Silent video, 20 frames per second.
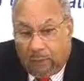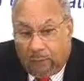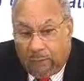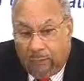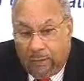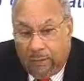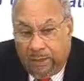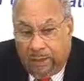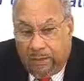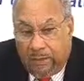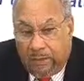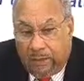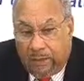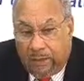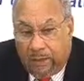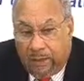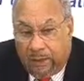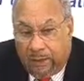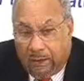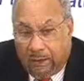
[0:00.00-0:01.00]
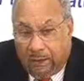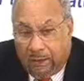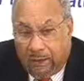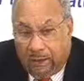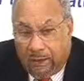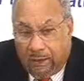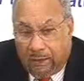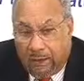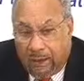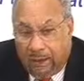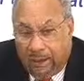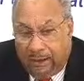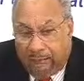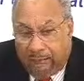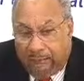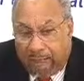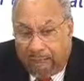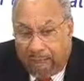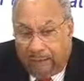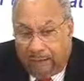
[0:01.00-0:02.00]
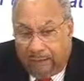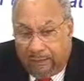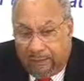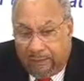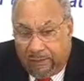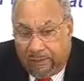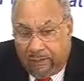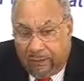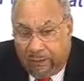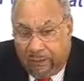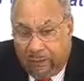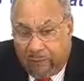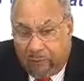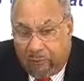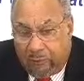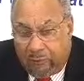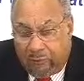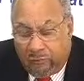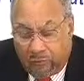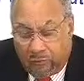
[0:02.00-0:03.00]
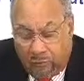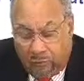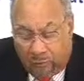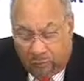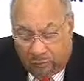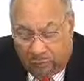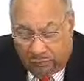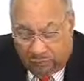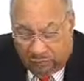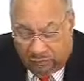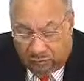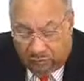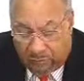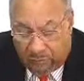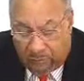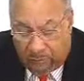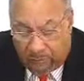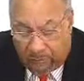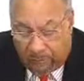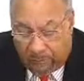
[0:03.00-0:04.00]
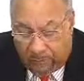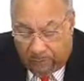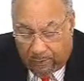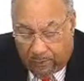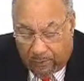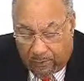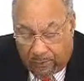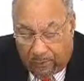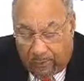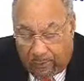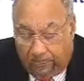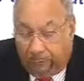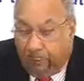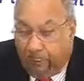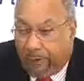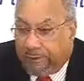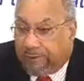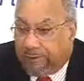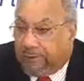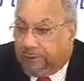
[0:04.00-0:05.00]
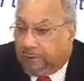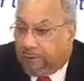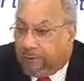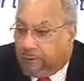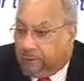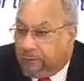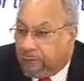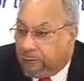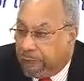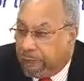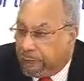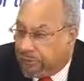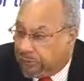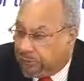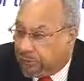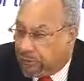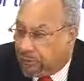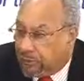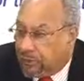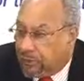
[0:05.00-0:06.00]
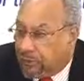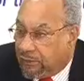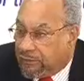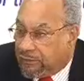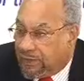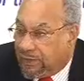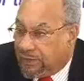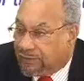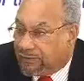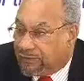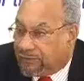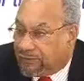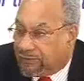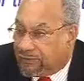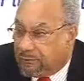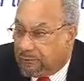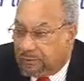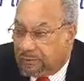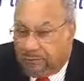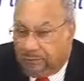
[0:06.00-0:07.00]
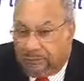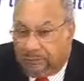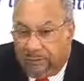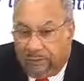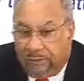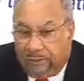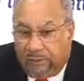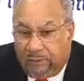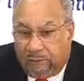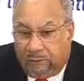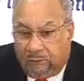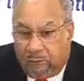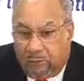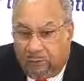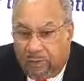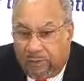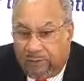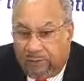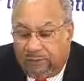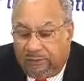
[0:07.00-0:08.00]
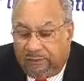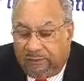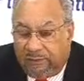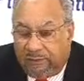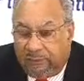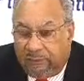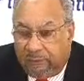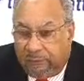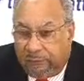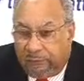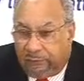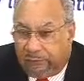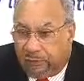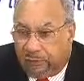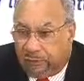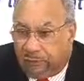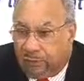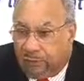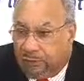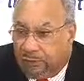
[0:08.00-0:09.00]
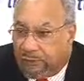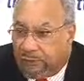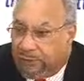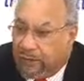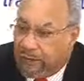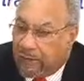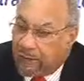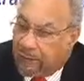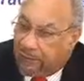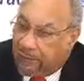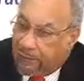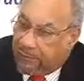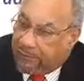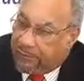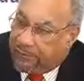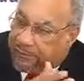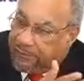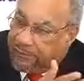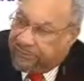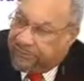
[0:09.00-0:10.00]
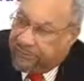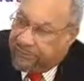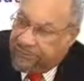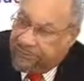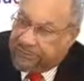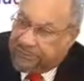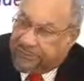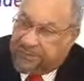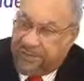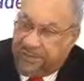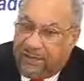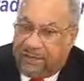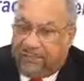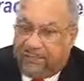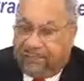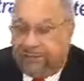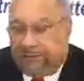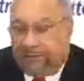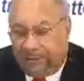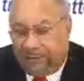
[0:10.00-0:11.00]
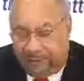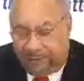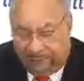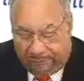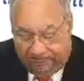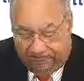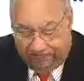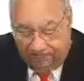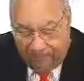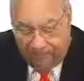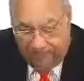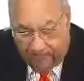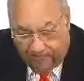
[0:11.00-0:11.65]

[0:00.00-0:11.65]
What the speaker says: We have in the MoU also appointed official contacts between the two bodies. The official contact on CCL side is